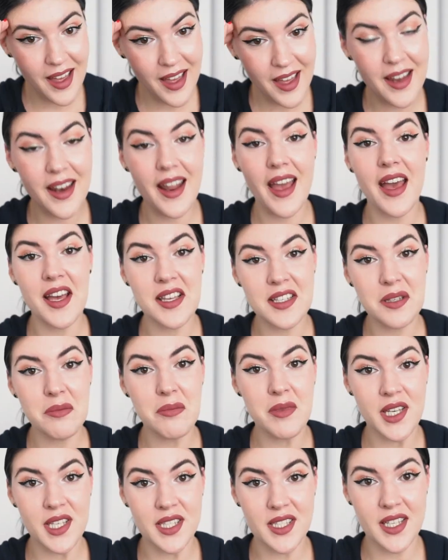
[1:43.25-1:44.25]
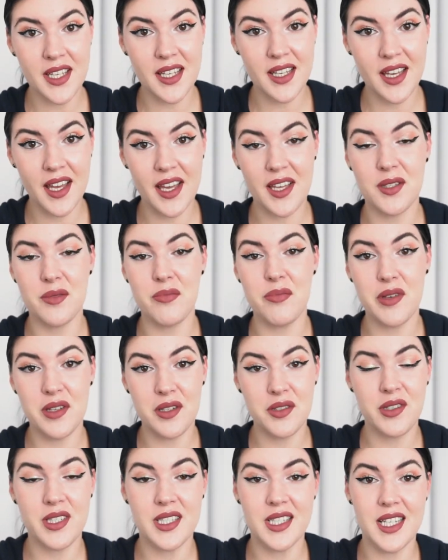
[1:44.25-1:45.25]
And as amazing as
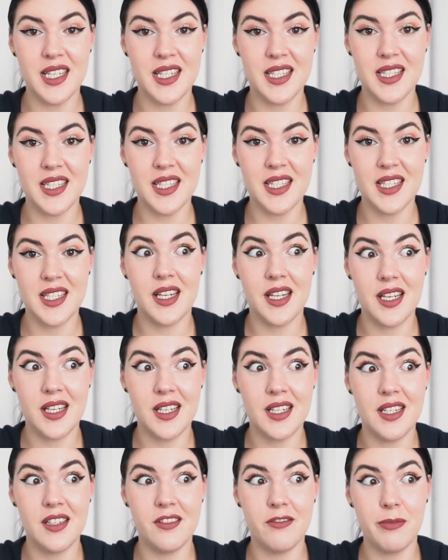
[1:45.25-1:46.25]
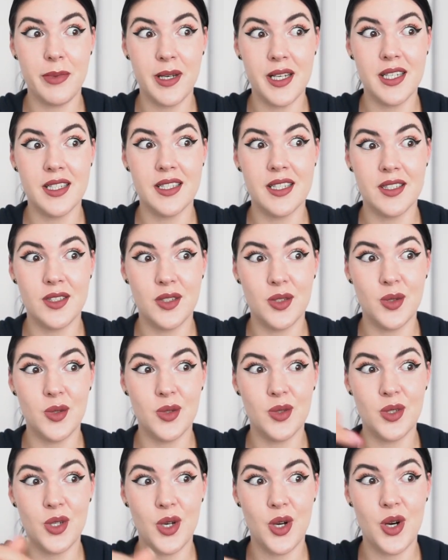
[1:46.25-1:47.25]
Beatrix is, none of my
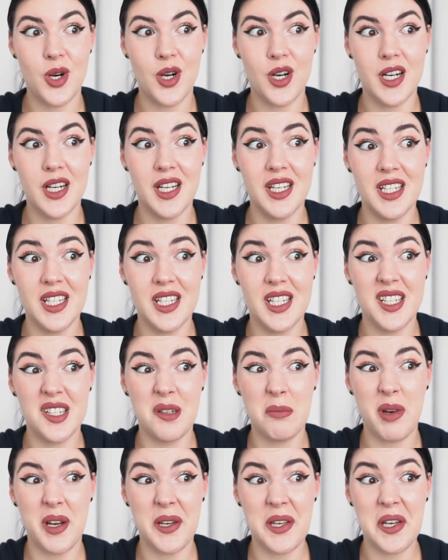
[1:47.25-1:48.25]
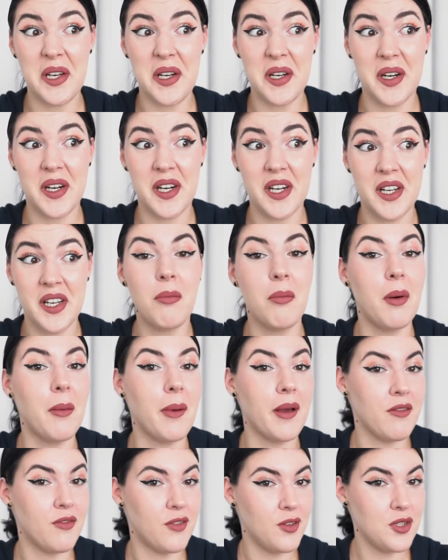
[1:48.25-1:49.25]
tattoos are done by her, but
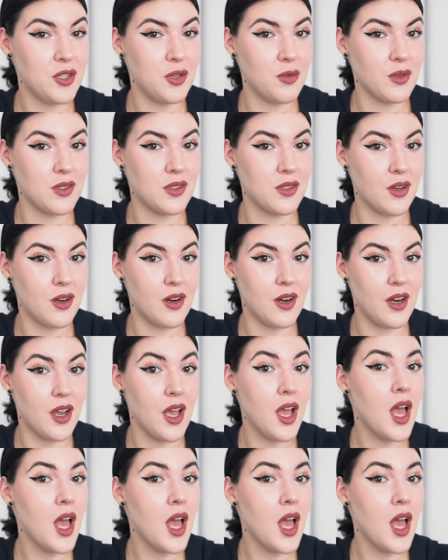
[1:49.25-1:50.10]
my future ones are.